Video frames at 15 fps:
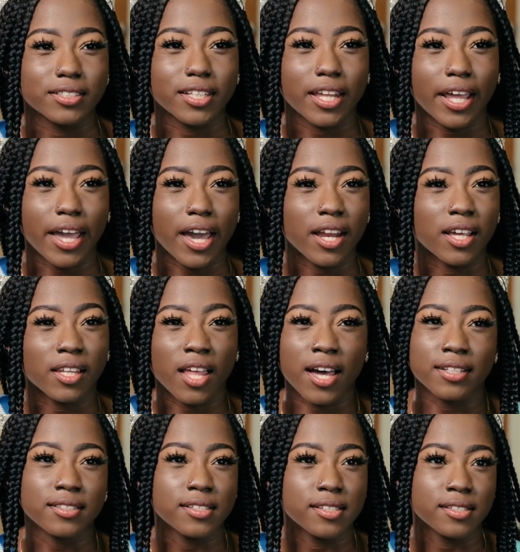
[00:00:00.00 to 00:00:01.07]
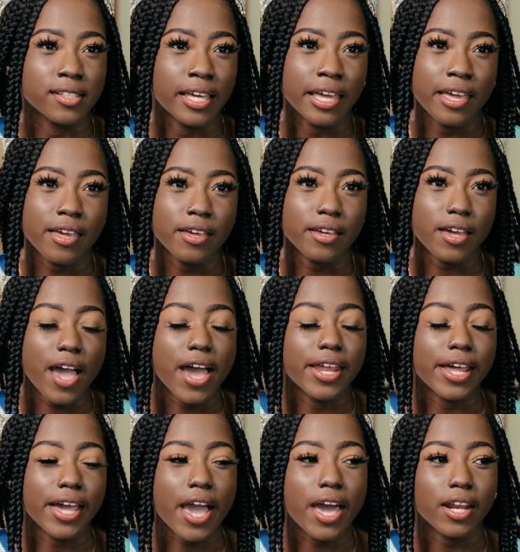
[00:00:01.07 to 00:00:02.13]
that I had a lot to say, and
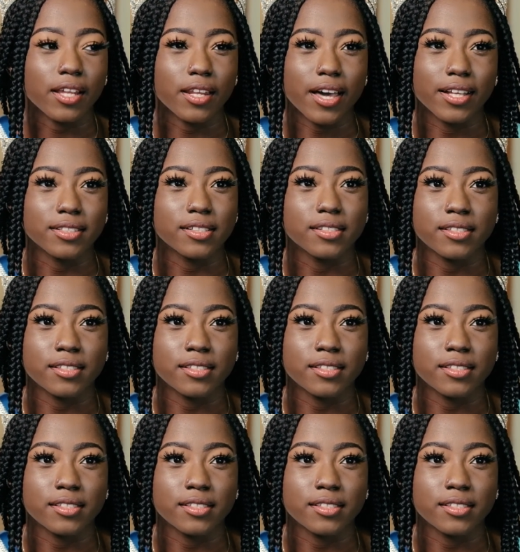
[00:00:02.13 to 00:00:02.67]
I had a lot to